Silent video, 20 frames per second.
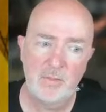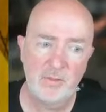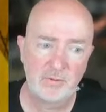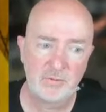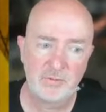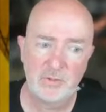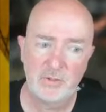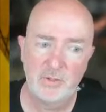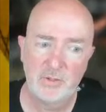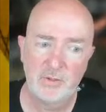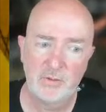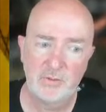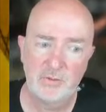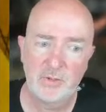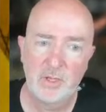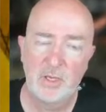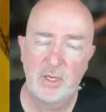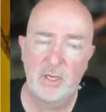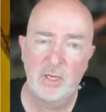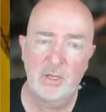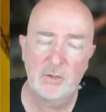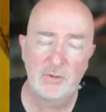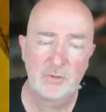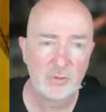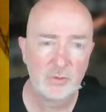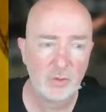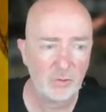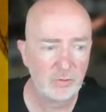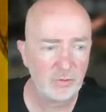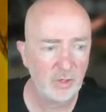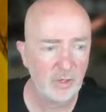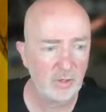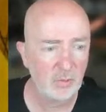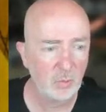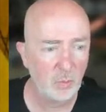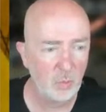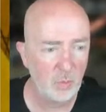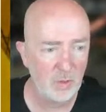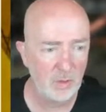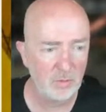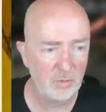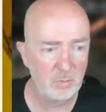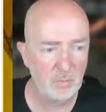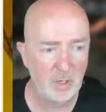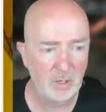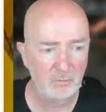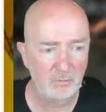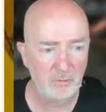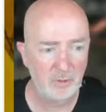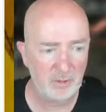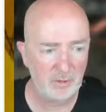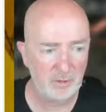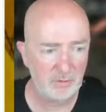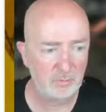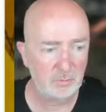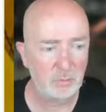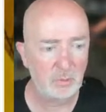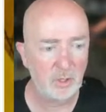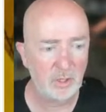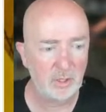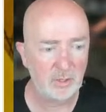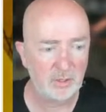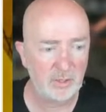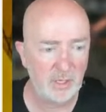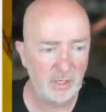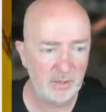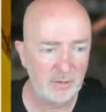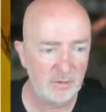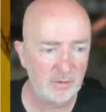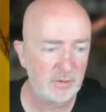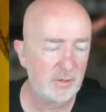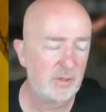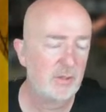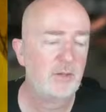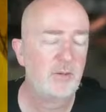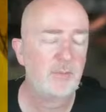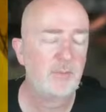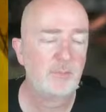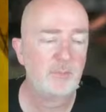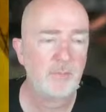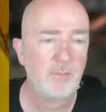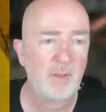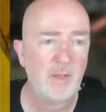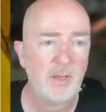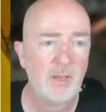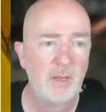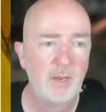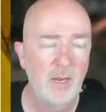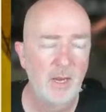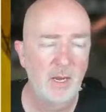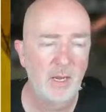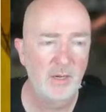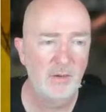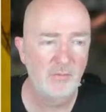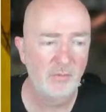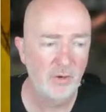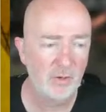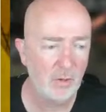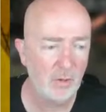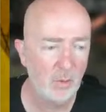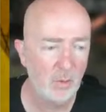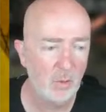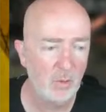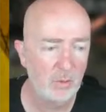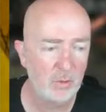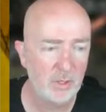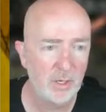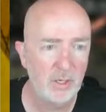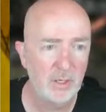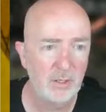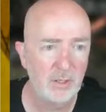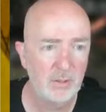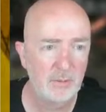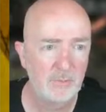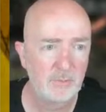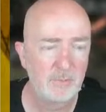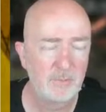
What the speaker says: is associated with my release product entity. And if I go OK,